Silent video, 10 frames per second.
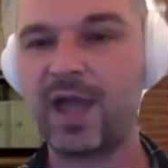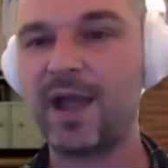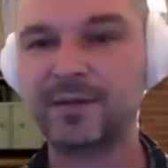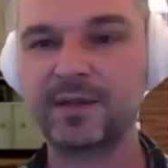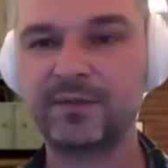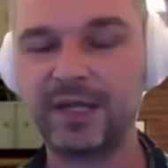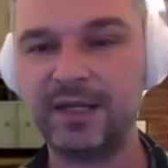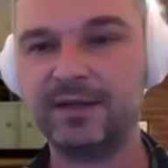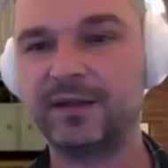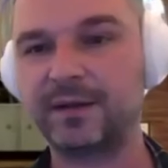access the
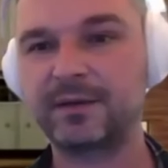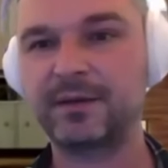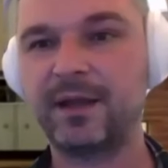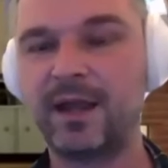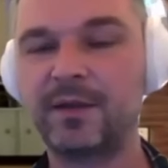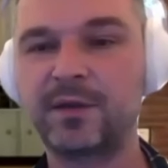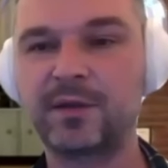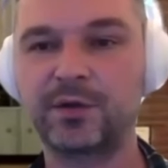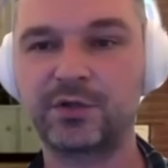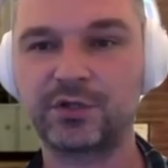index and
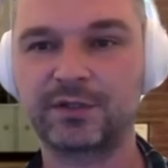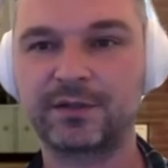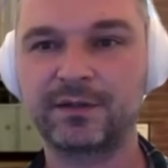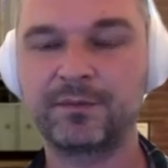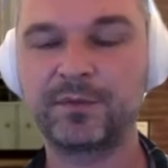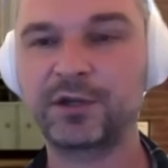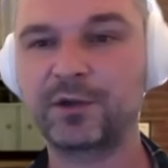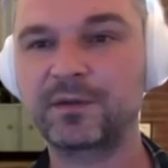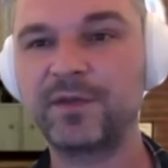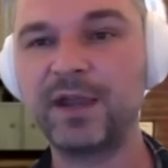search it,
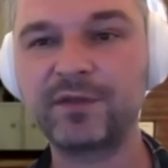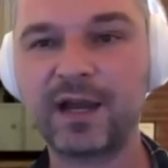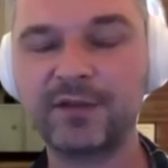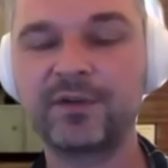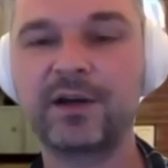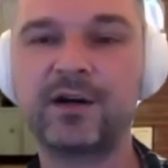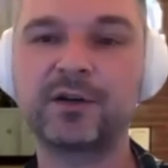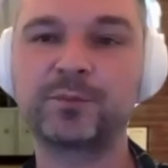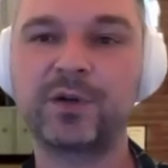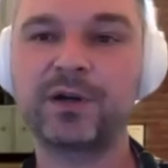because they've done the
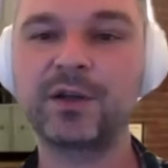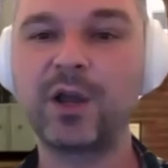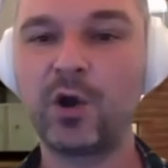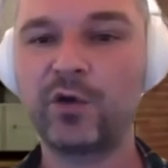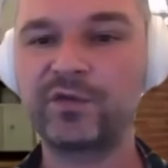hard part of